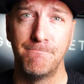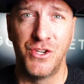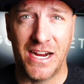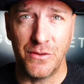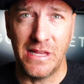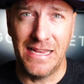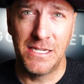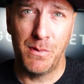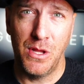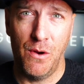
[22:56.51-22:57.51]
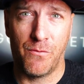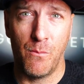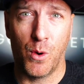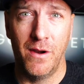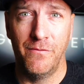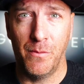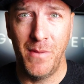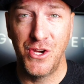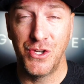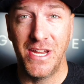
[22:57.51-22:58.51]
Check out the links below for more
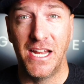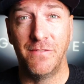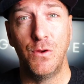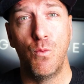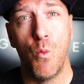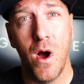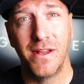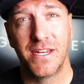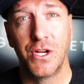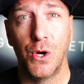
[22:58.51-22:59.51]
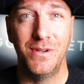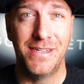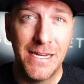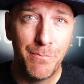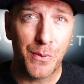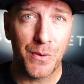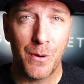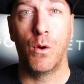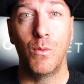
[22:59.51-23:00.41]
information, and if you want to go deeper,